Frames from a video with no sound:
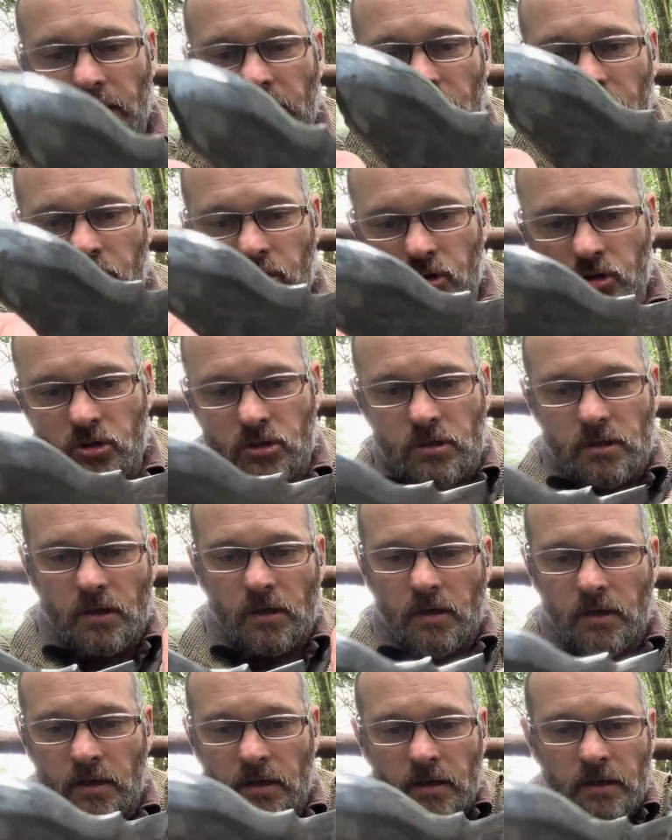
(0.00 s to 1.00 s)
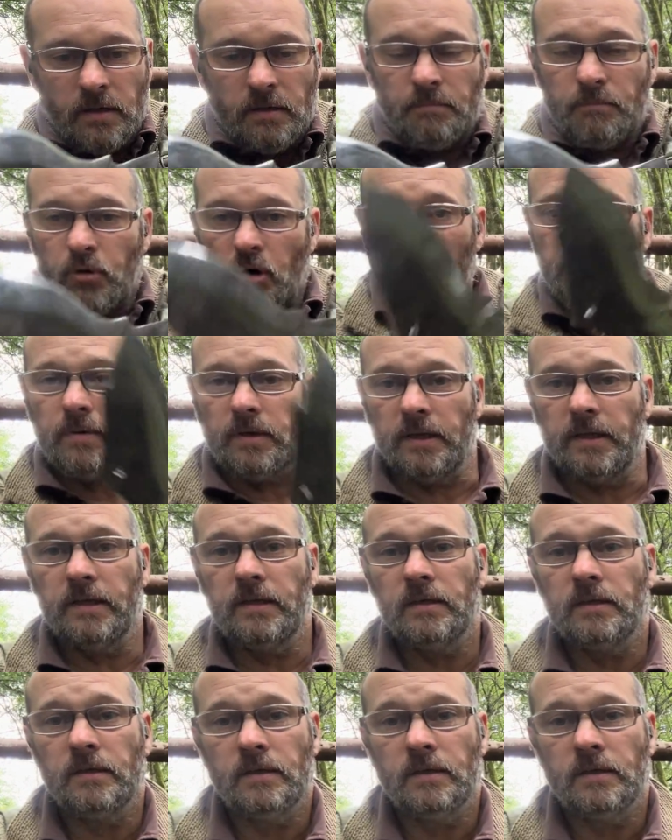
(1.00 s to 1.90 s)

used properly,